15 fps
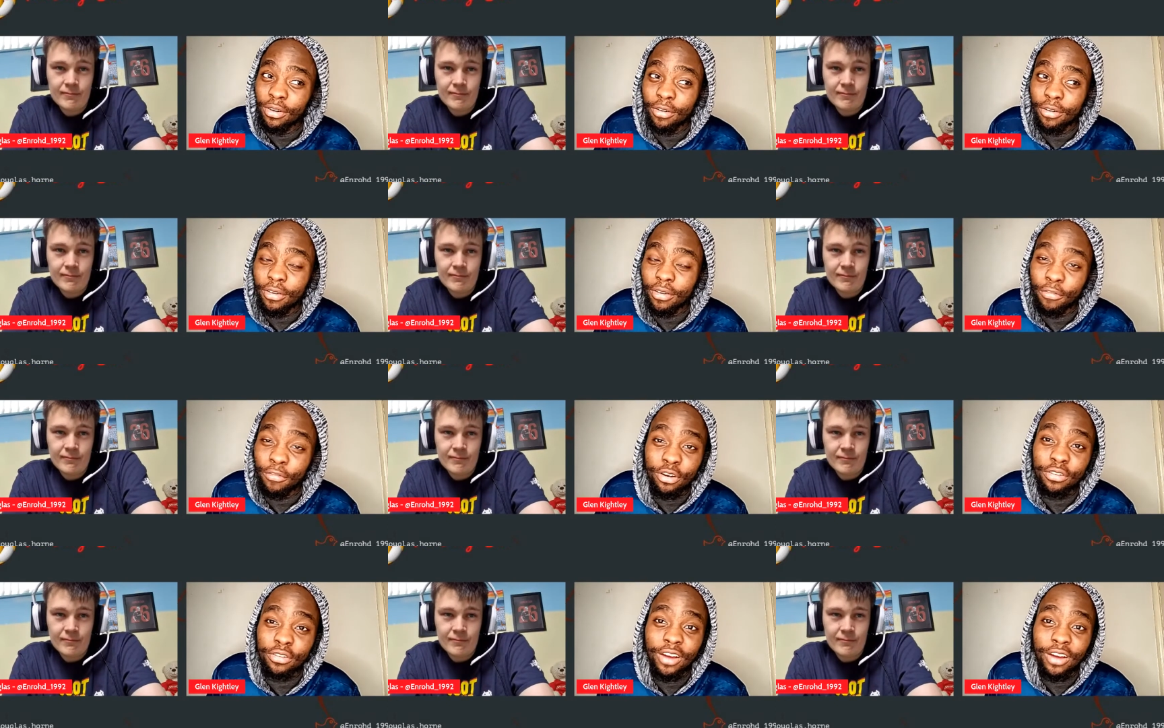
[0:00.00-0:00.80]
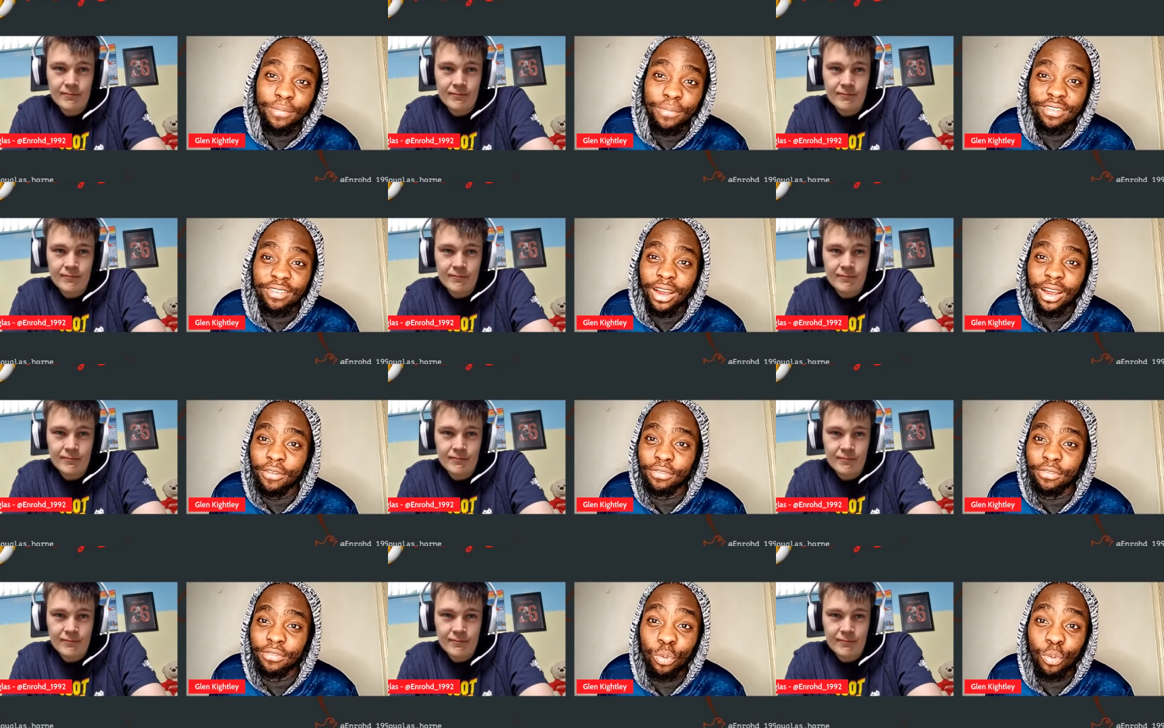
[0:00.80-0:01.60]
Speaker 1: 45 minute halves,
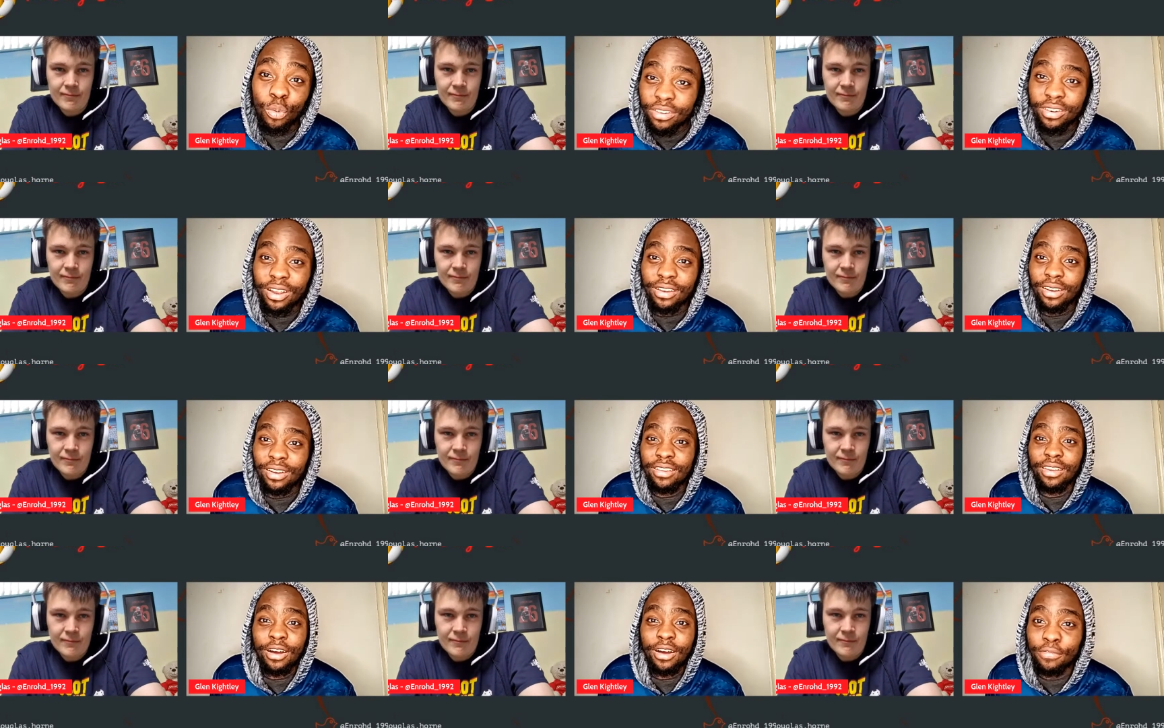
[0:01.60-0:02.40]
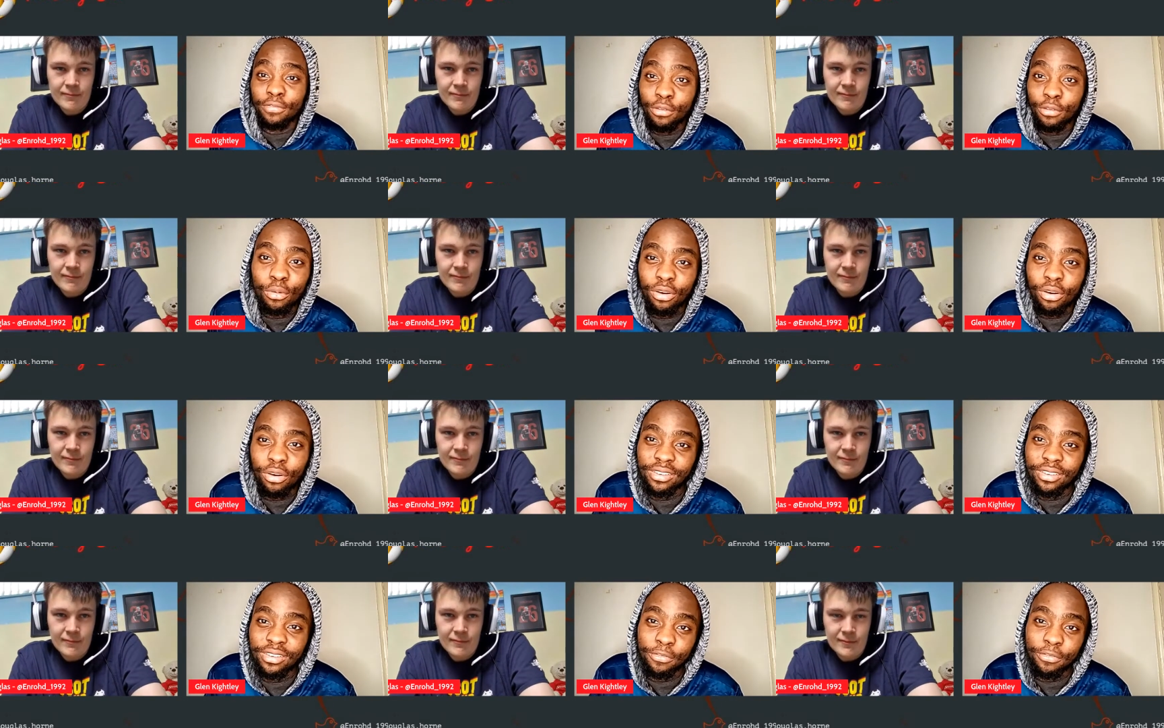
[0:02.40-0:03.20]
quarters. Let's have four quarters in
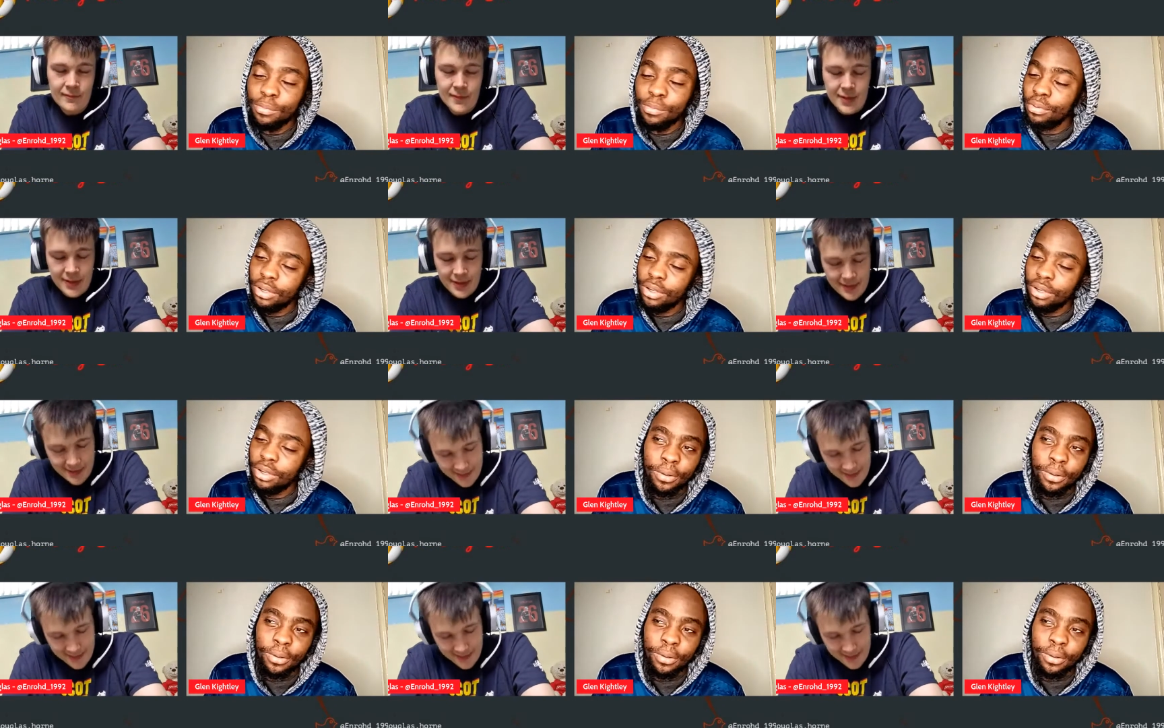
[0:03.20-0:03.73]
football now.